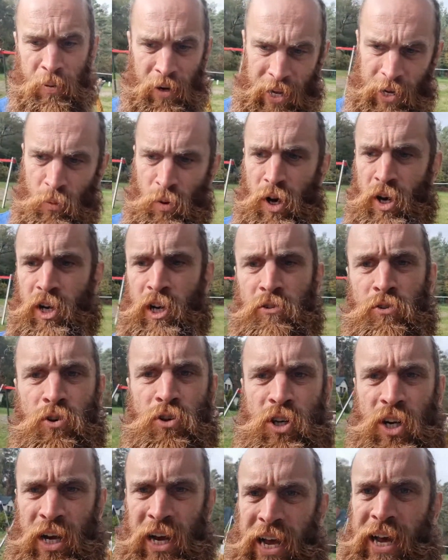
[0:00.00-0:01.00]
play worker
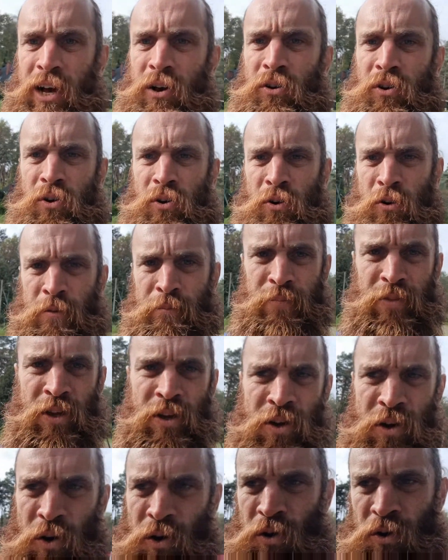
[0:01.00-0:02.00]
or clown or
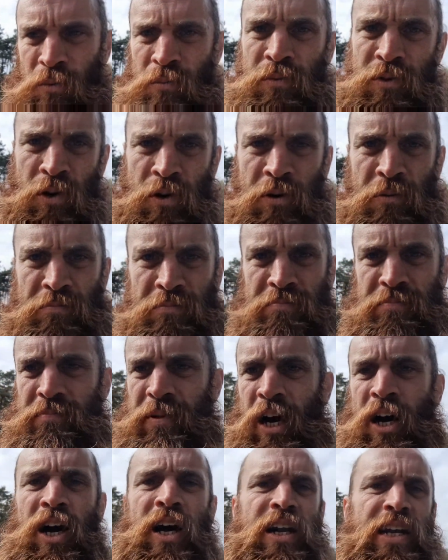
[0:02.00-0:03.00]

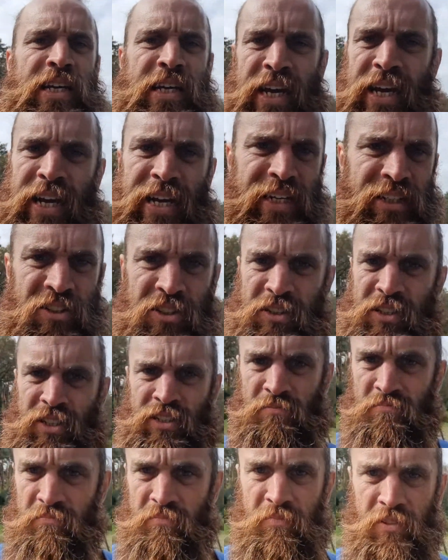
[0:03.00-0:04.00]
early years
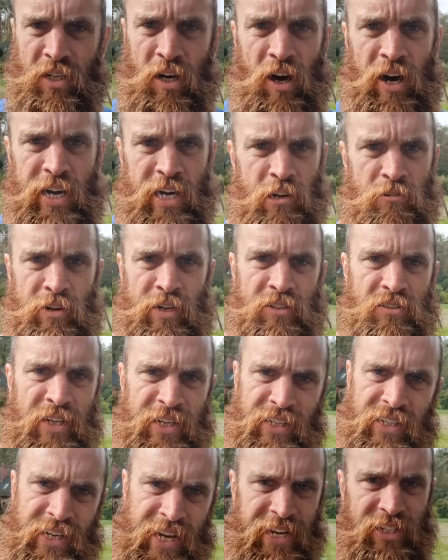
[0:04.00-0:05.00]
guider
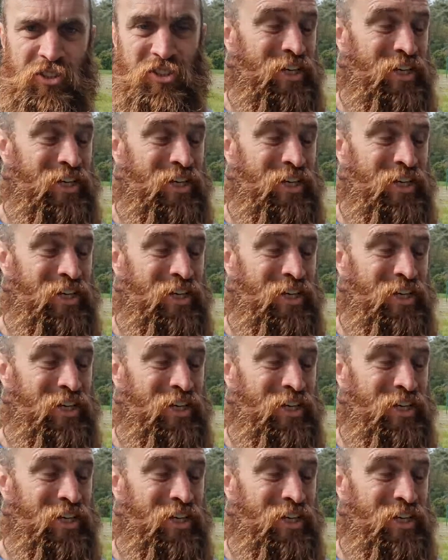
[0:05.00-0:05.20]
in kids